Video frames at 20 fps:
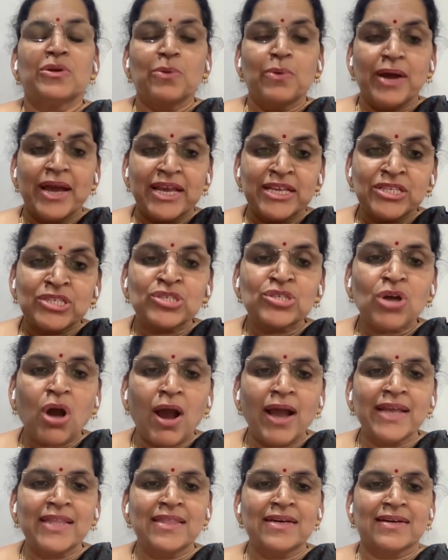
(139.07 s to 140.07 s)
to
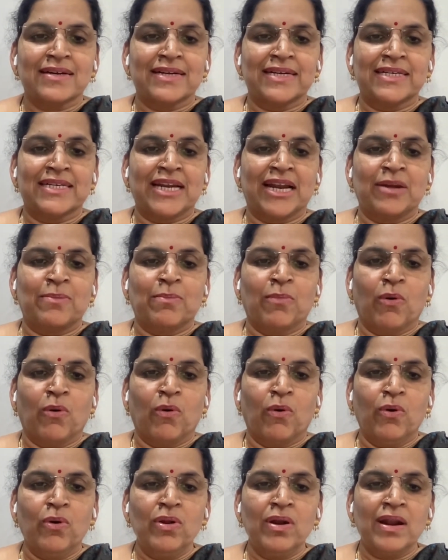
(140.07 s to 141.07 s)
enjoy the content
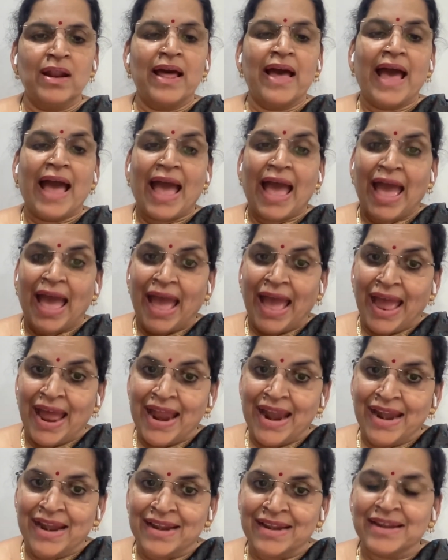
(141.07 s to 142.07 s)
more
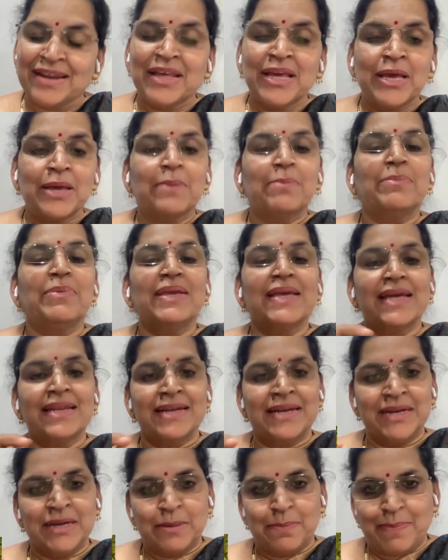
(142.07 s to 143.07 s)
and be
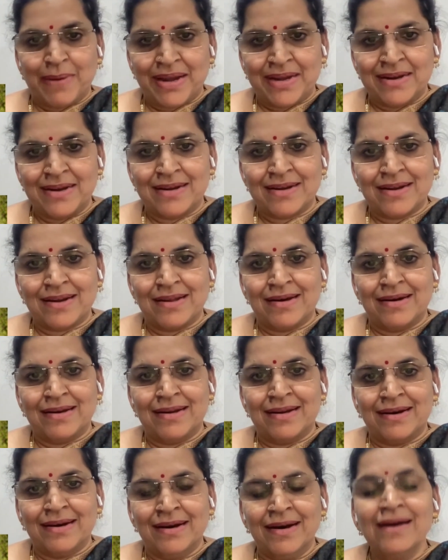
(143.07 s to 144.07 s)
an independent
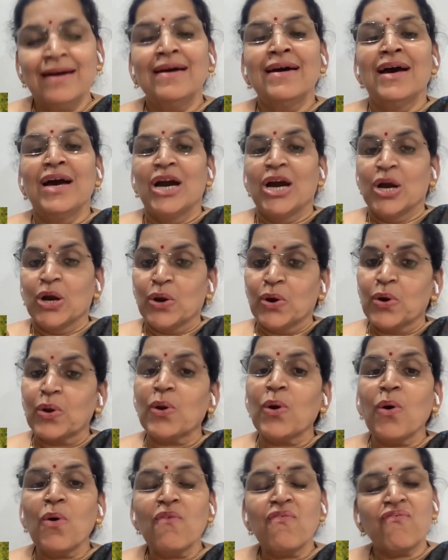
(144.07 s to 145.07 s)
learner,
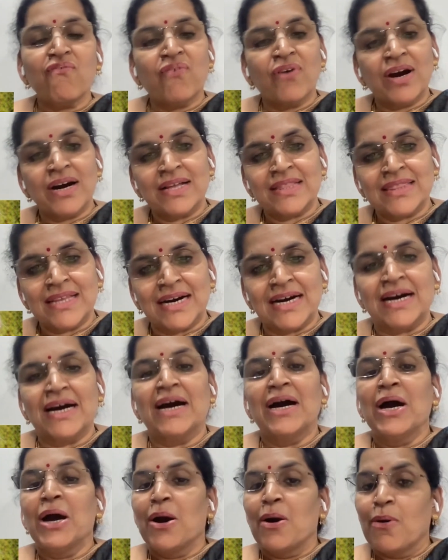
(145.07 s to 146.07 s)
grow
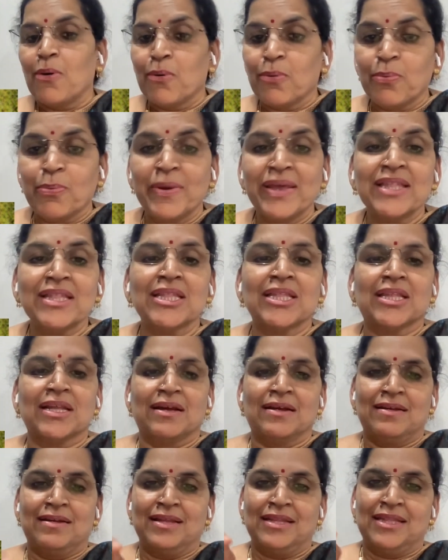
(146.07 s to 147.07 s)
further with
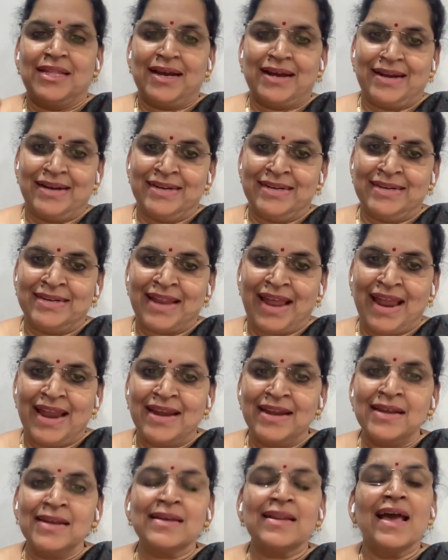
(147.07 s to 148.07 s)
the
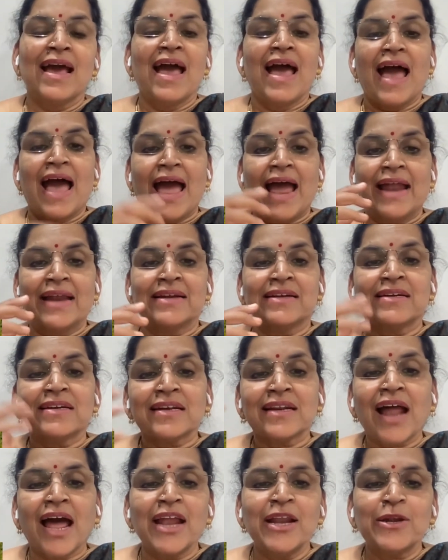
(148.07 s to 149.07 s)
content, and
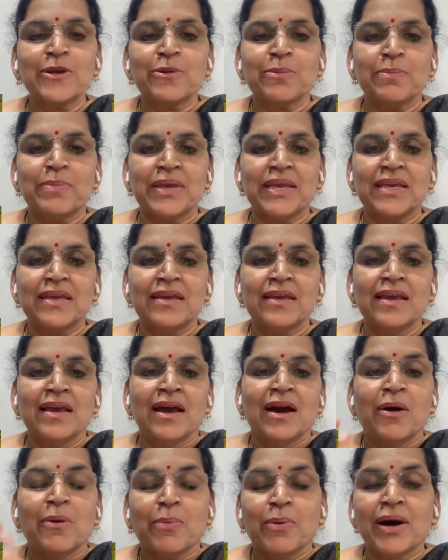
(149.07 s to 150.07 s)
try to be
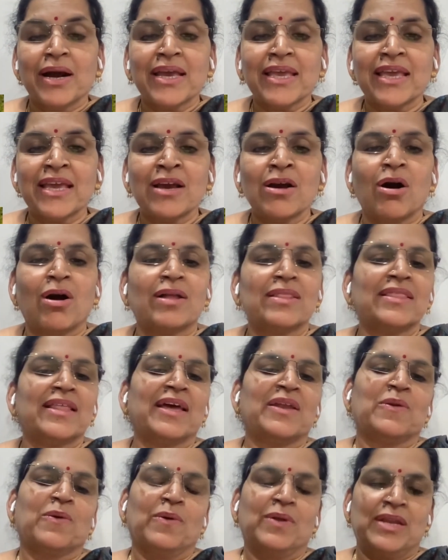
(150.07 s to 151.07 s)
working on
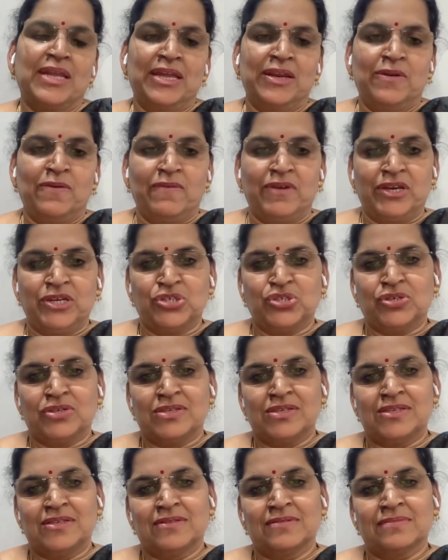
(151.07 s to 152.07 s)
their own innovation.